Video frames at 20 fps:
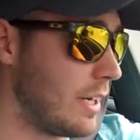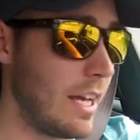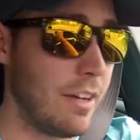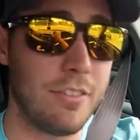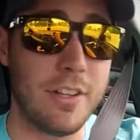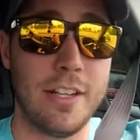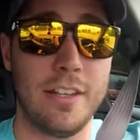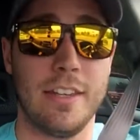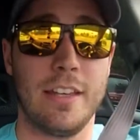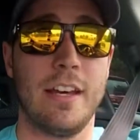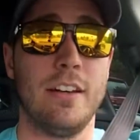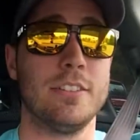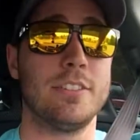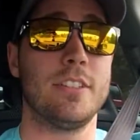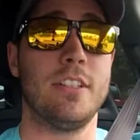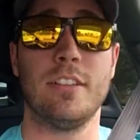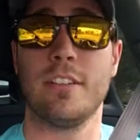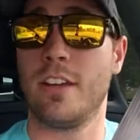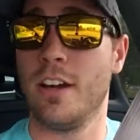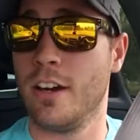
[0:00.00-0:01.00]
have anything else
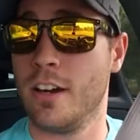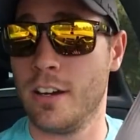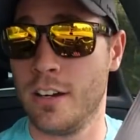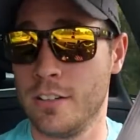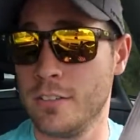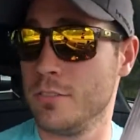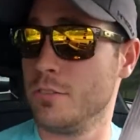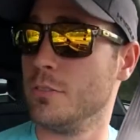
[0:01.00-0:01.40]
on the car,